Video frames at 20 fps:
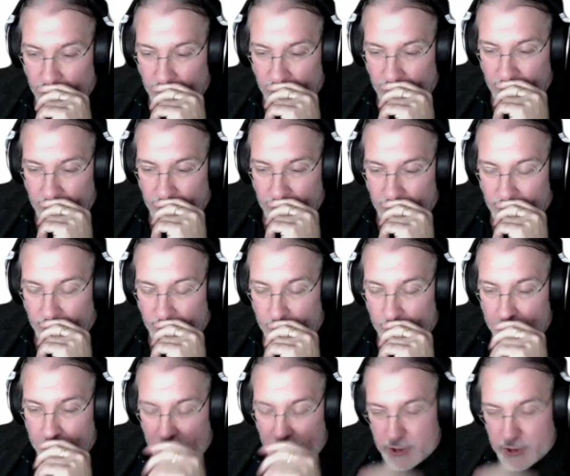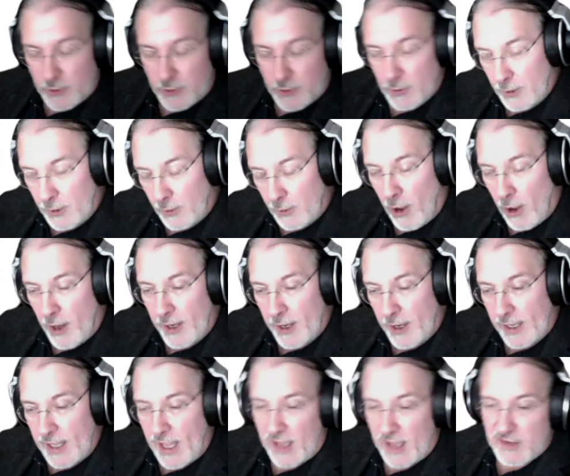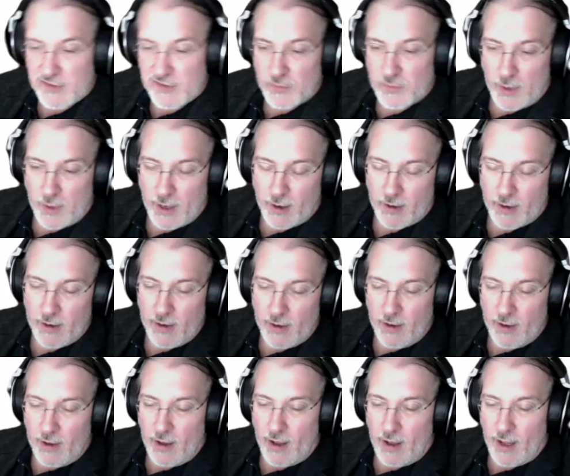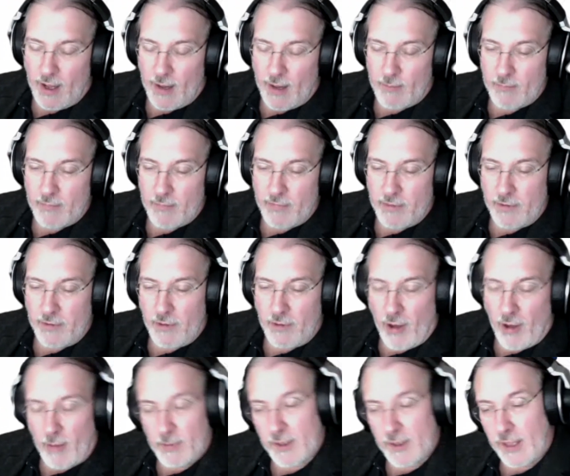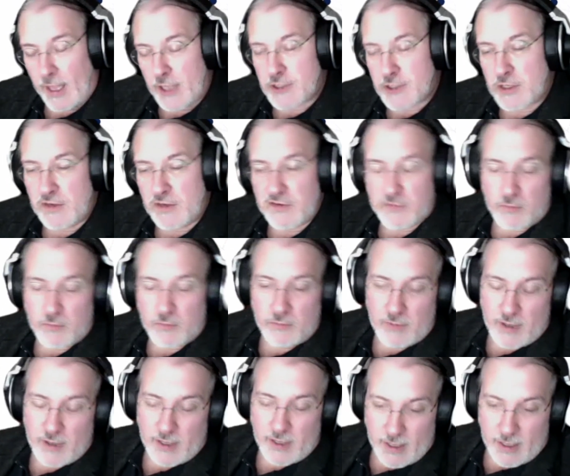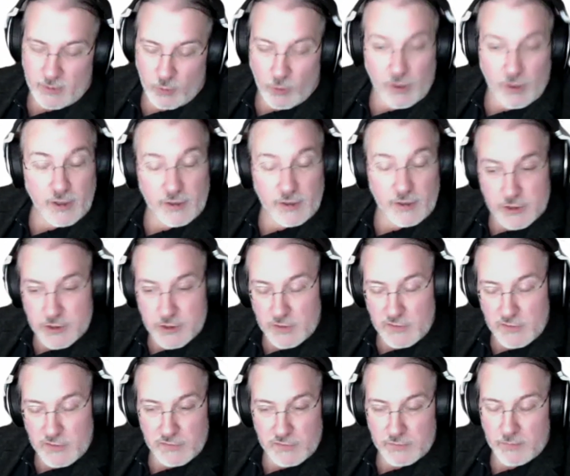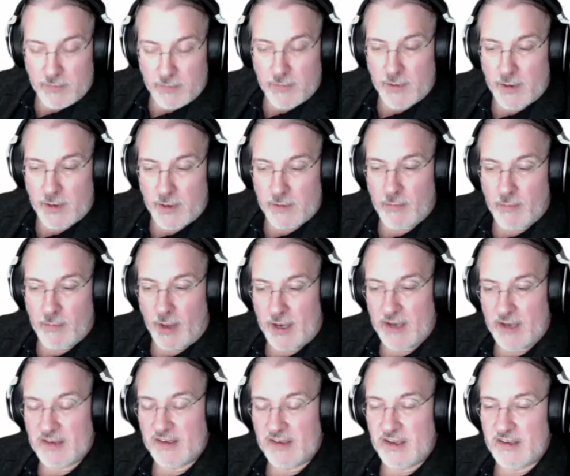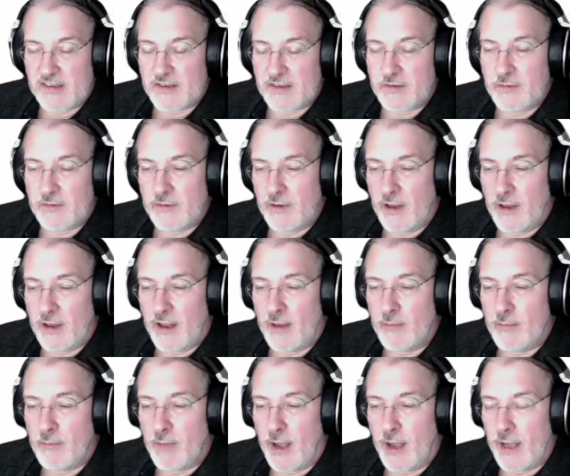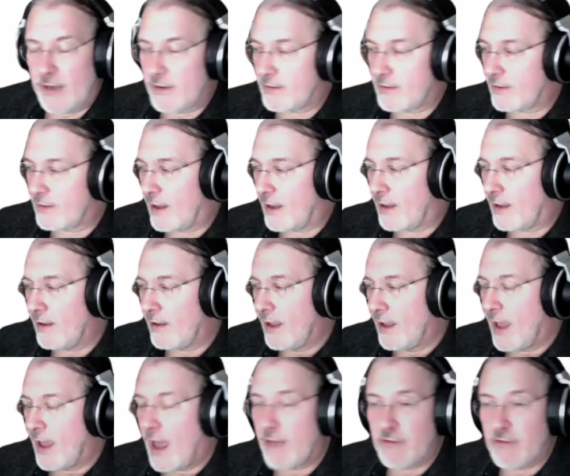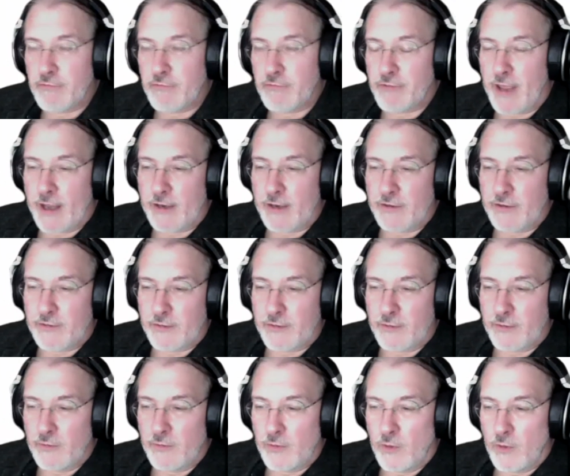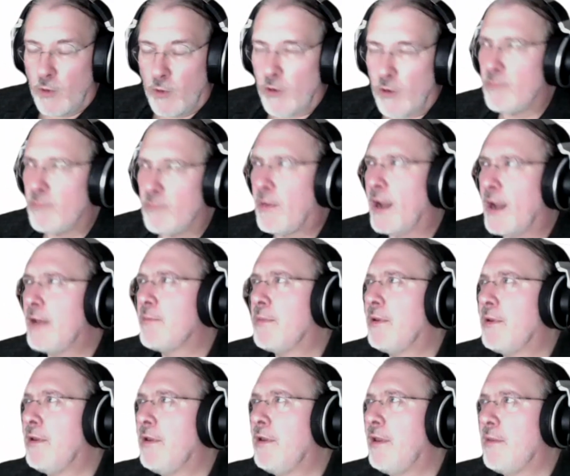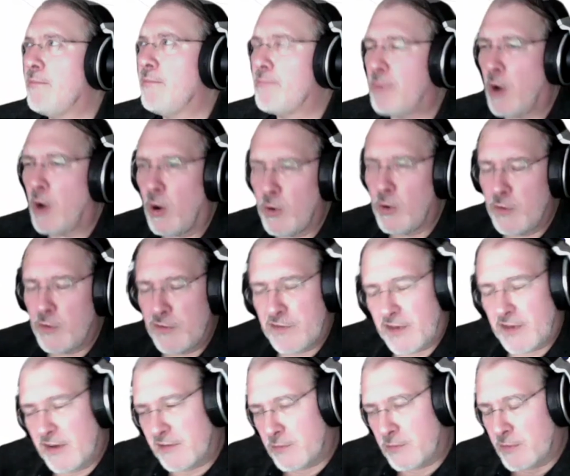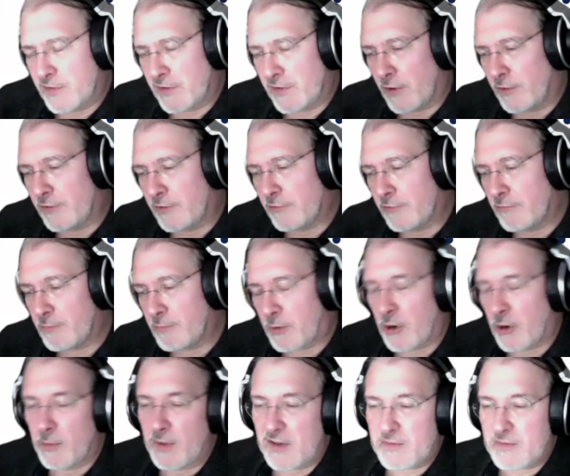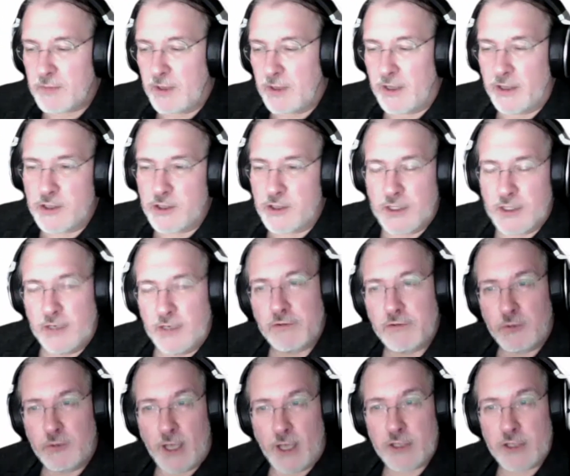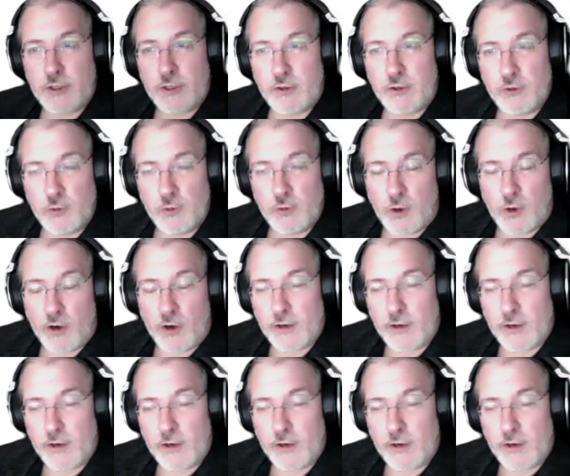I mentioned earlier on a case where the obligations, again, or conditions that might exist might have an effect or might be imposed as a result of permits being achieved to actually do work.